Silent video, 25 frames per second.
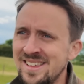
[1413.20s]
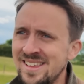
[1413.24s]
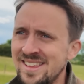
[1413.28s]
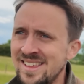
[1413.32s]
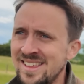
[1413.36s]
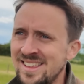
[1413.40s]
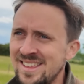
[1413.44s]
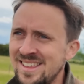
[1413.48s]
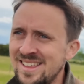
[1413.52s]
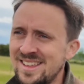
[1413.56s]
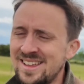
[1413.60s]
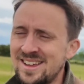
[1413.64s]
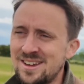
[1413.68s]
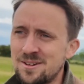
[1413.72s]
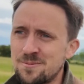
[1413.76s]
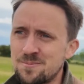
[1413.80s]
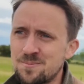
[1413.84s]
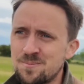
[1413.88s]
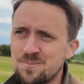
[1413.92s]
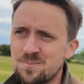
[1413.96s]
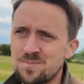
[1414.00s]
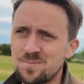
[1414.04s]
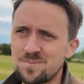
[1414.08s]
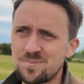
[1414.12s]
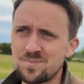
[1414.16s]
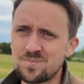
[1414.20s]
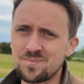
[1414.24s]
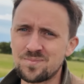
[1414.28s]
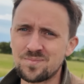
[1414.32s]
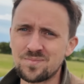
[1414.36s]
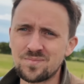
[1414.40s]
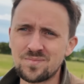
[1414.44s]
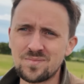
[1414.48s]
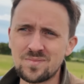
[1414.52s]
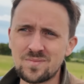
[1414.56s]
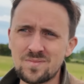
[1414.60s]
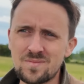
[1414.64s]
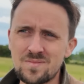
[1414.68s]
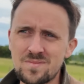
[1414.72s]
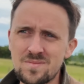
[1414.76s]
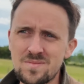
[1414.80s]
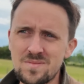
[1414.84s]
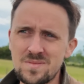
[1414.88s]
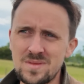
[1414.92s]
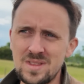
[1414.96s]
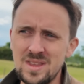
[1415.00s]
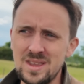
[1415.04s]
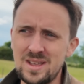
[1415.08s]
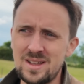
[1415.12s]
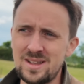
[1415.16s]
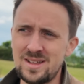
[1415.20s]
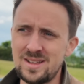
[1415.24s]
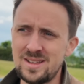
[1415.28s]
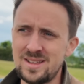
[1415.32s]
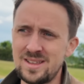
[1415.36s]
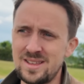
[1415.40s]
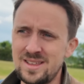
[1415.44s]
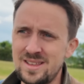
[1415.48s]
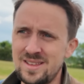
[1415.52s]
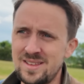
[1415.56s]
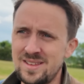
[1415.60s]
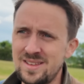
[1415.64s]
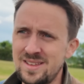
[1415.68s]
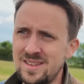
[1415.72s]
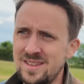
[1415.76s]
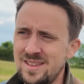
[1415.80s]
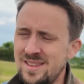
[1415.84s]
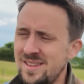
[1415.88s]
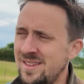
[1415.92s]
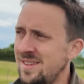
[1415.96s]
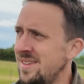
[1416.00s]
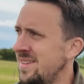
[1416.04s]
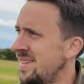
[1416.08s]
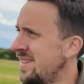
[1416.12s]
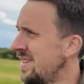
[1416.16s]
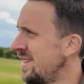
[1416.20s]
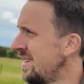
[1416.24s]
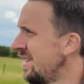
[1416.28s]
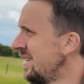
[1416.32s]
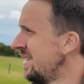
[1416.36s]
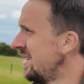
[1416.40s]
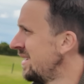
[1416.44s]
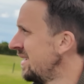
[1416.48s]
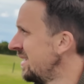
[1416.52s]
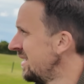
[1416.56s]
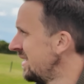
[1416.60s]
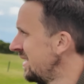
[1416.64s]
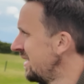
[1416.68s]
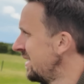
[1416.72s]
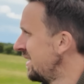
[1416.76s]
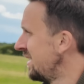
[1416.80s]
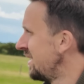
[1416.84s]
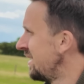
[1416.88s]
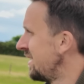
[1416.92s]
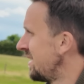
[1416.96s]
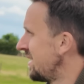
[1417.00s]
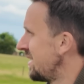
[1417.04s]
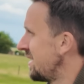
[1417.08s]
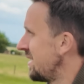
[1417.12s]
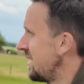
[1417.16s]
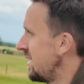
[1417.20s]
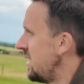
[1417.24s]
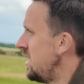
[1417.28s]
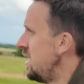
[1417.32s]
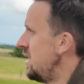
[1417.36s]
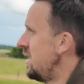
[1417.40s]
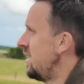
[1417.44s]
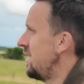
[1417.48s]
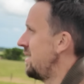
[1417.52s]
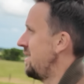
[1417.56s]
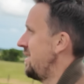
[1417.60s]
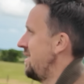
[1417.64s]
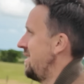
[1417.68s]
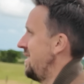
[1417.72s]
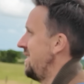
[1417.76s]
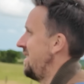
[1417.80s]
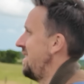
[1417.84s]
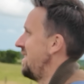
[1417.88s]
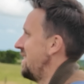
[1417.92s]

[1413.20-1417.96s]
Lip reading: [no speech]